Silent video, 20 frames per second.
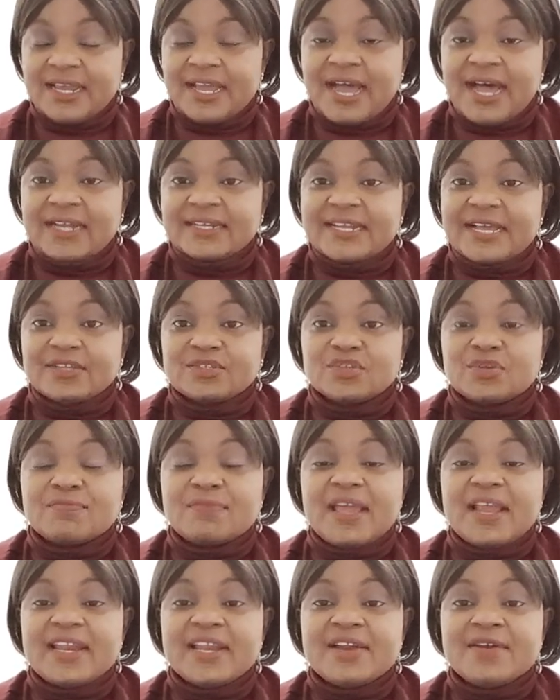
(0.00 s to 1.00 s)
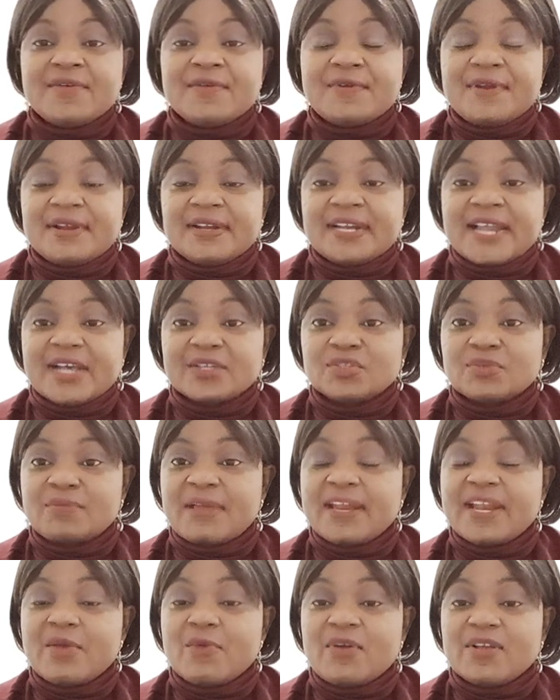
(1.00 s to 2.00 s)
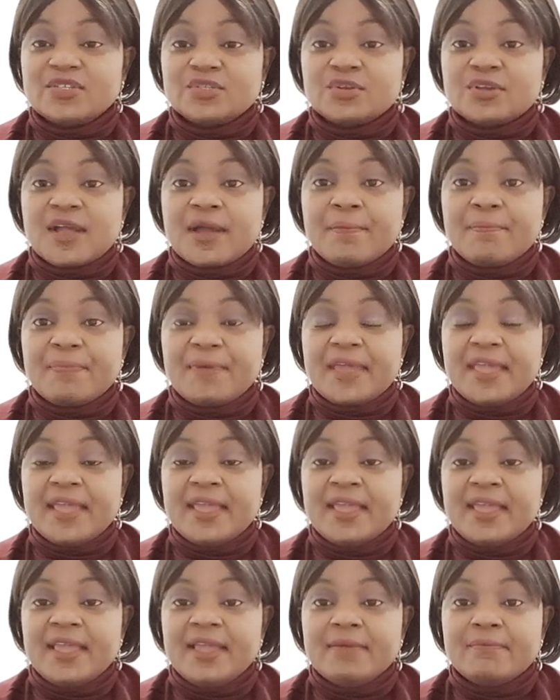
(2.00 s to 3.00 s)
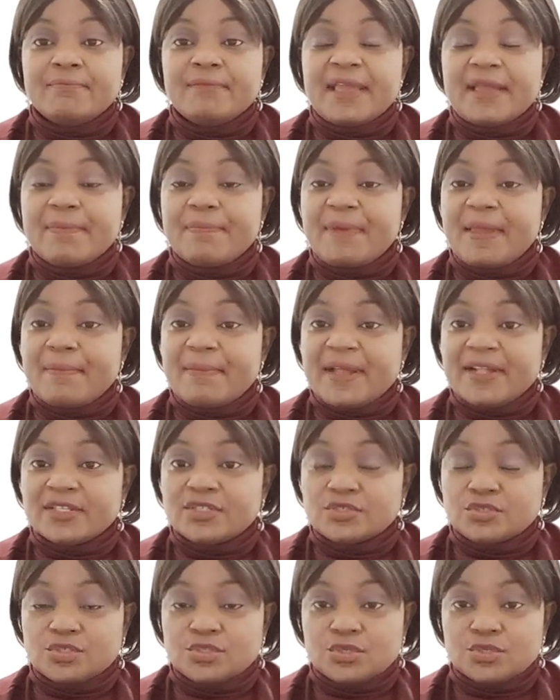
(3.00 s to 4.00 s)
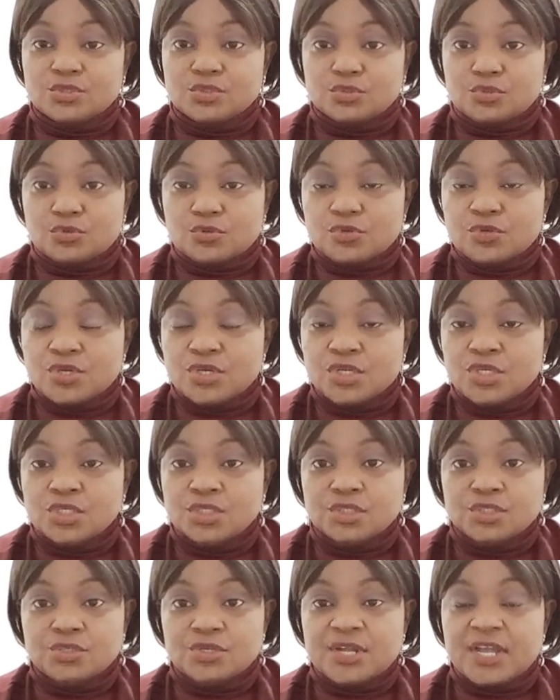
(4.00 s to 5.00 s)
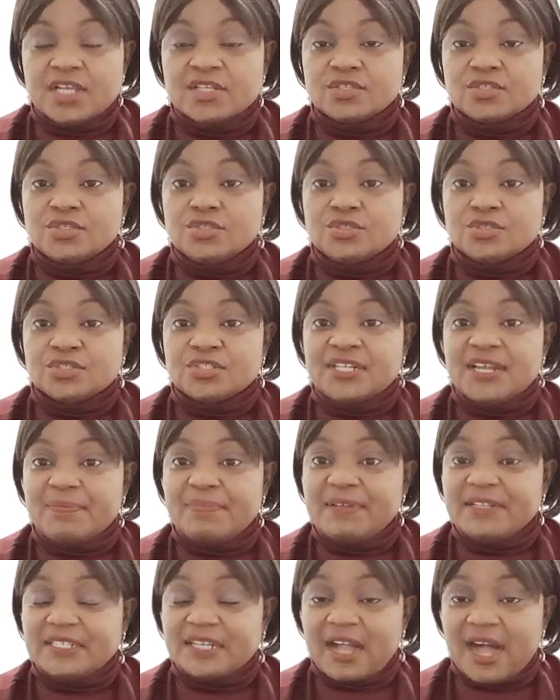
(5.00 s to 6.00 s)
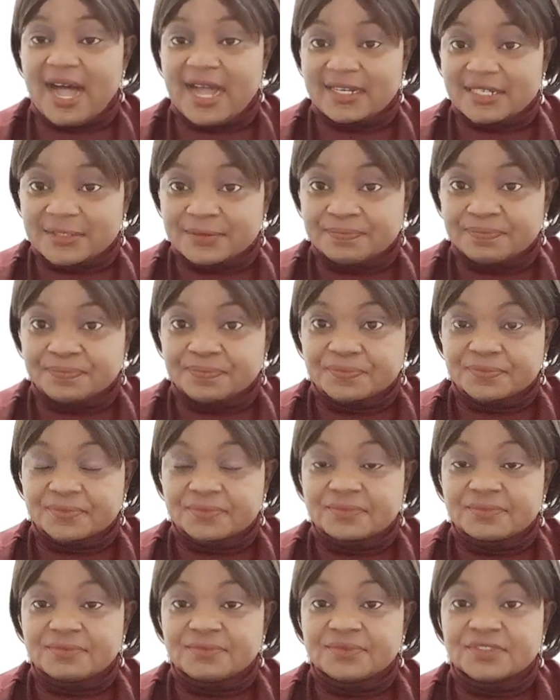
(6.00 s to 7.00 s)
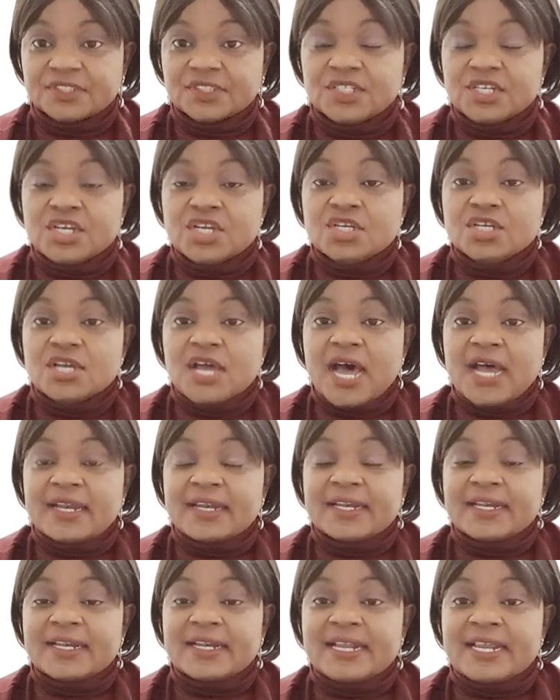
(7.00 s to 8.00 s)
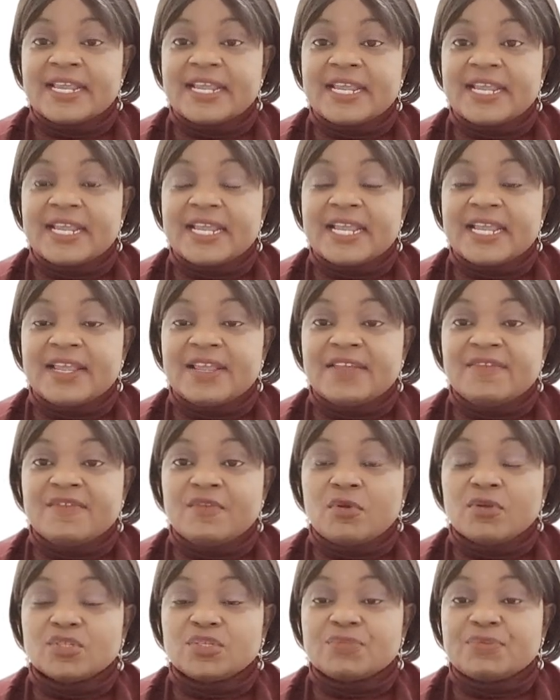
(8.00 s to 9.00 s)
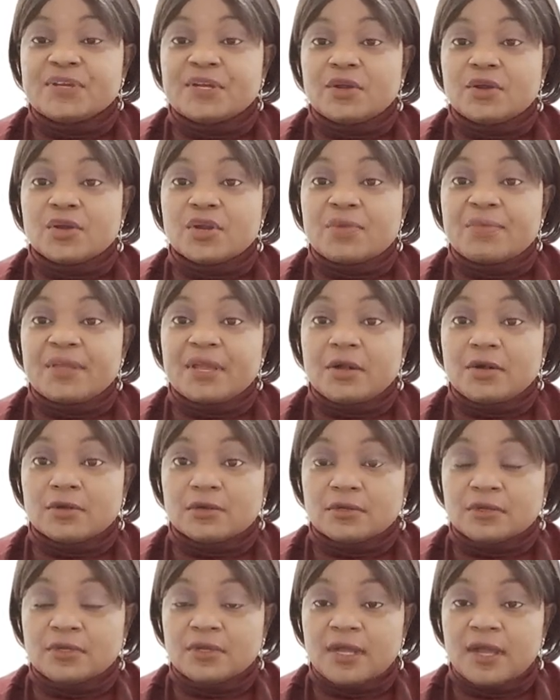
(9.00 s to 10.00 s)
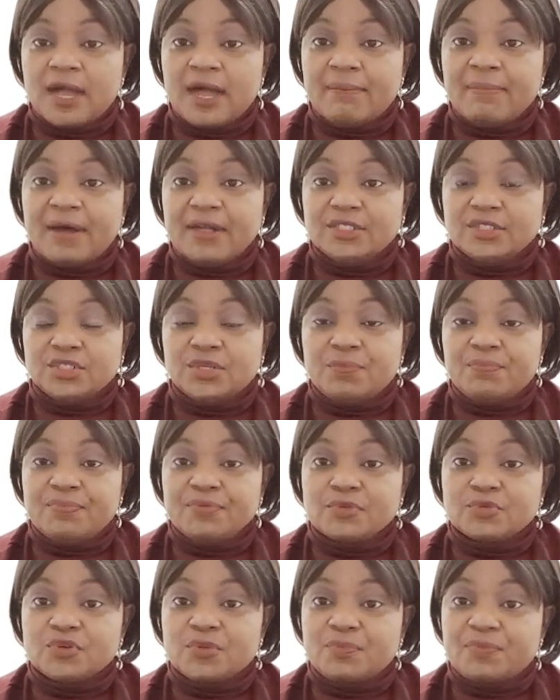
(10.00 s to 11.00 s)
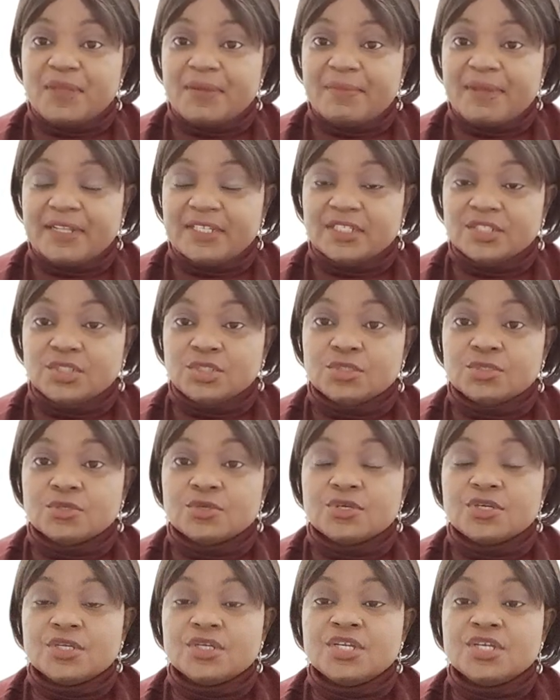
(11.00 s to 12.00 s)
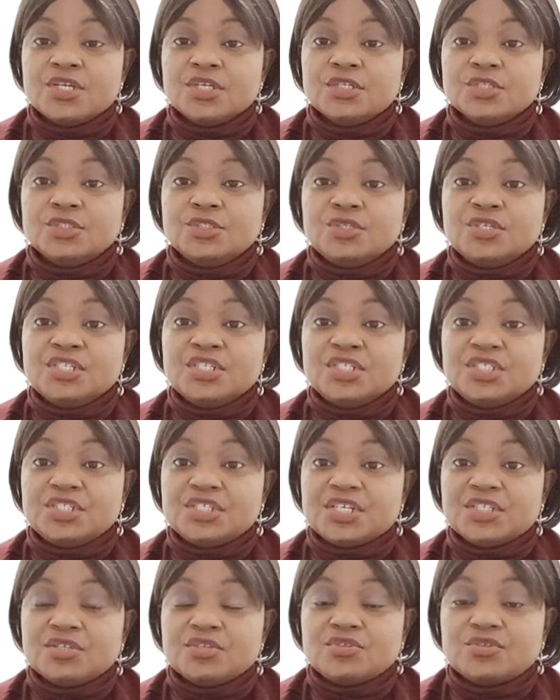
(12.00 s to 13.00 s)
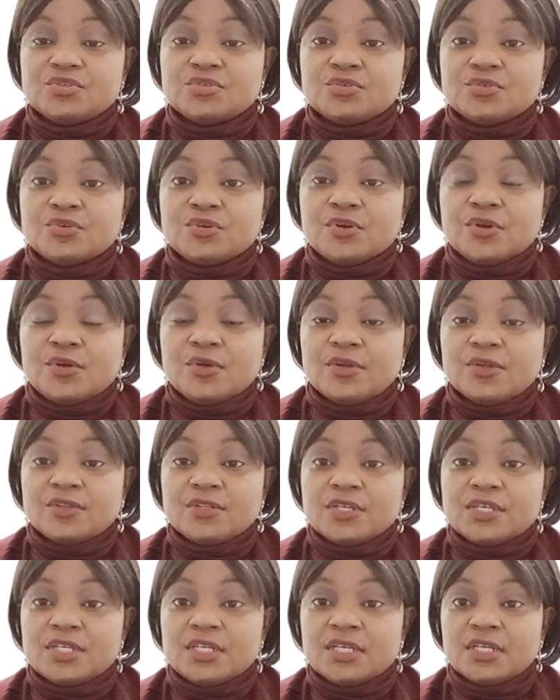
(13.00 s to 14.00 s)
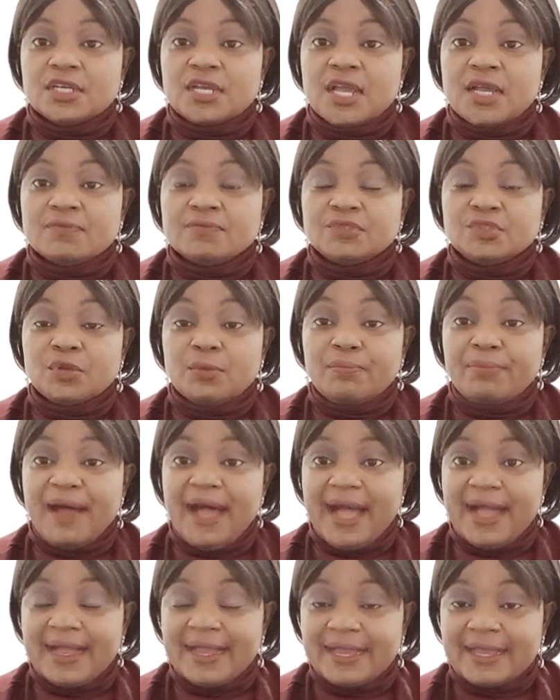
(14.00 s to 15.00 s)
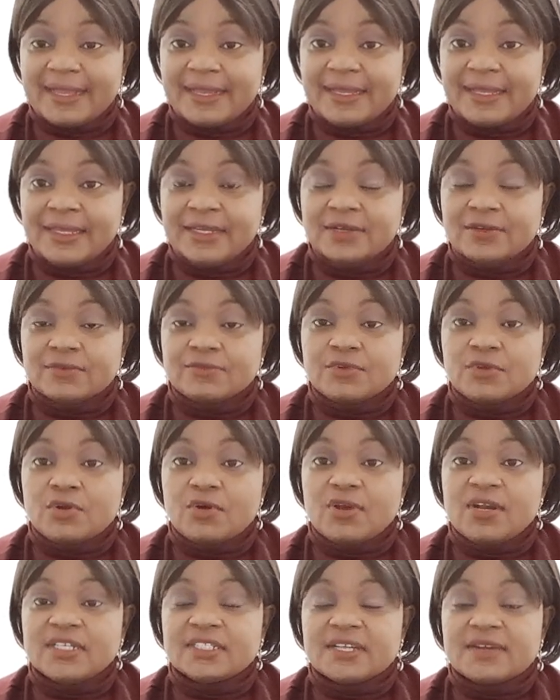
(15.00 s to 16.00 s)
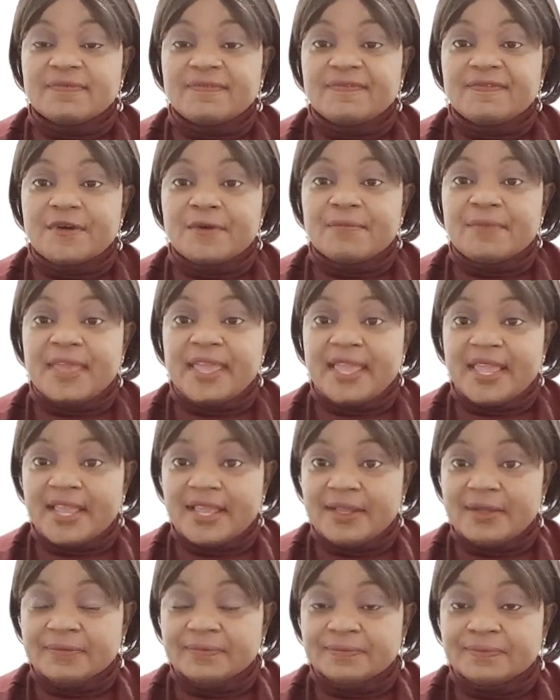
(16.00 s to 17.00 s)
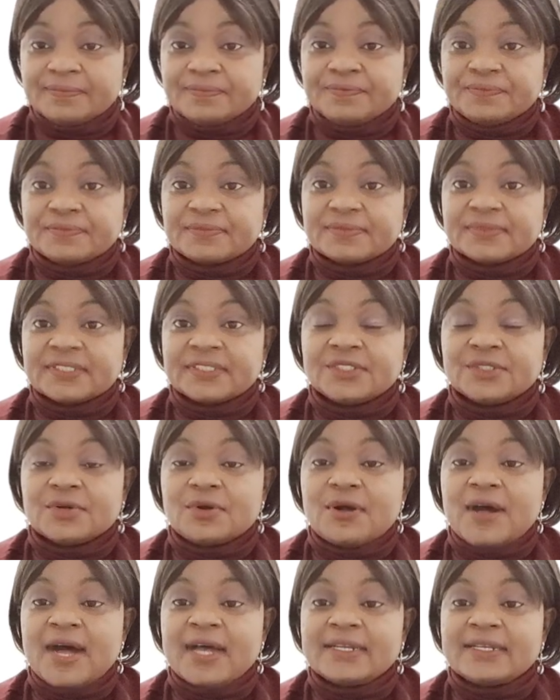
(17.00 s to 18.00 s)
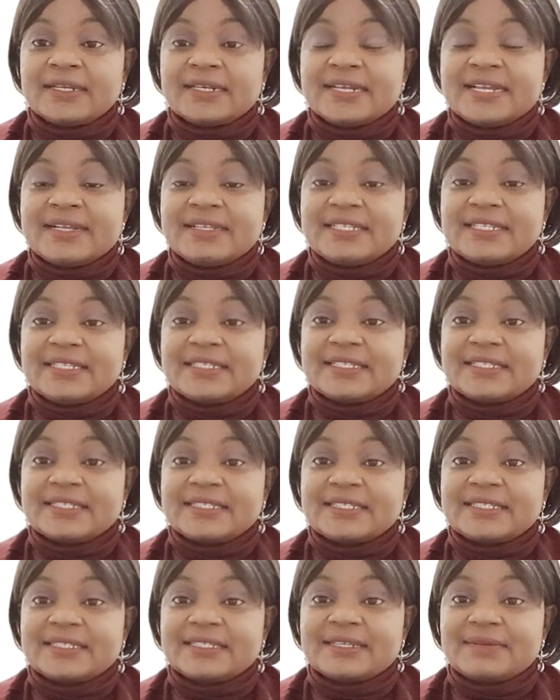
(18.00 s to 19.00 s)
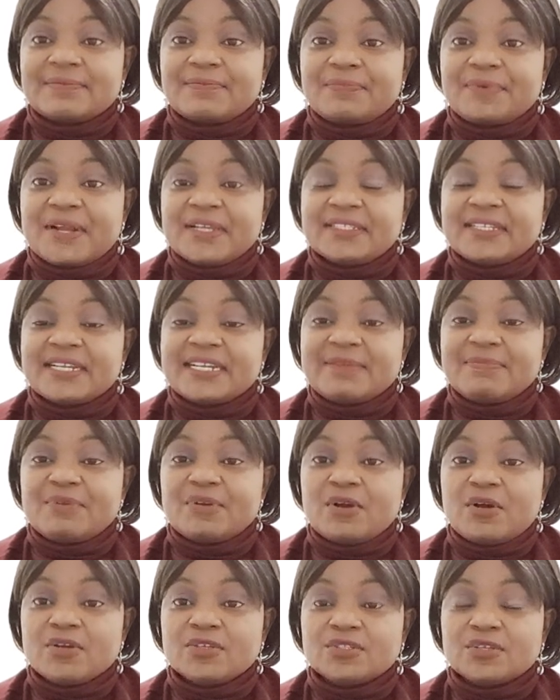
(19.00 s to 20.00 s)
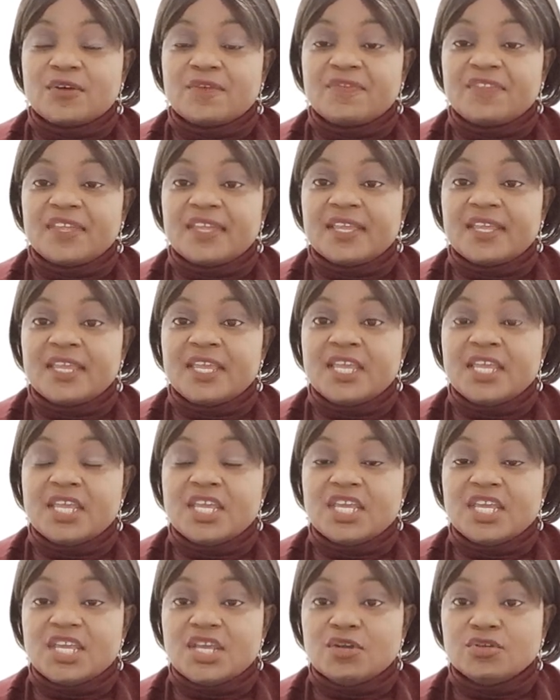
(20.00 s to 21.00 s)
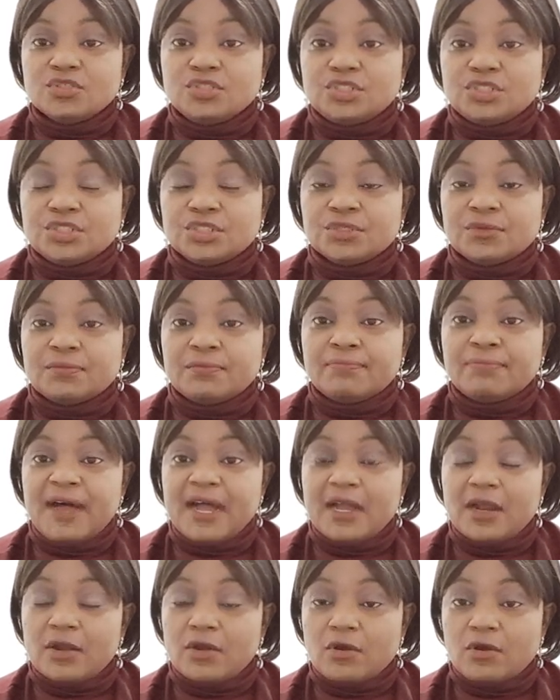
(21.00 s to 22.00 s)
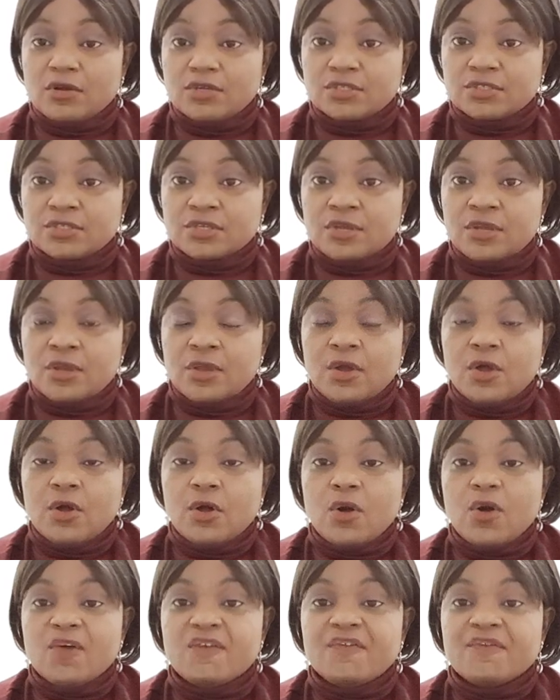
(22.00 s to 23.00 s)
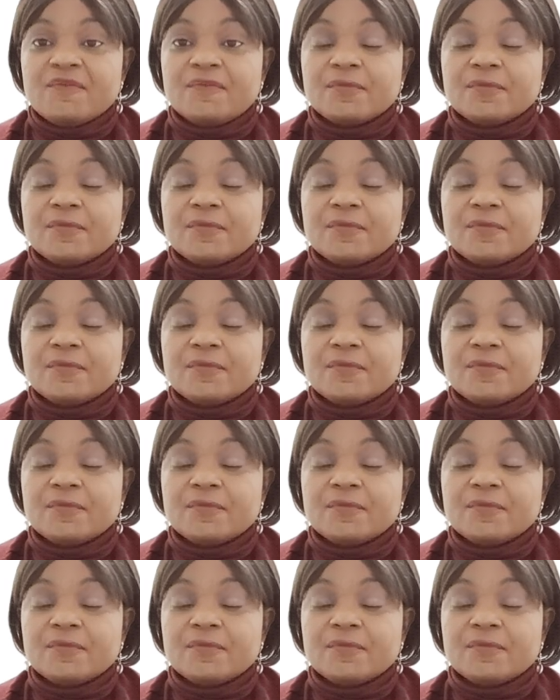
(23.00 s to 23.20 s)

And there are so many ways you can make payment to your school. You can use your debit card. And if you want to be economical about your school payment, you initiate it through the your bank. We call it Form A, and it's presently, because of the huge backlogs of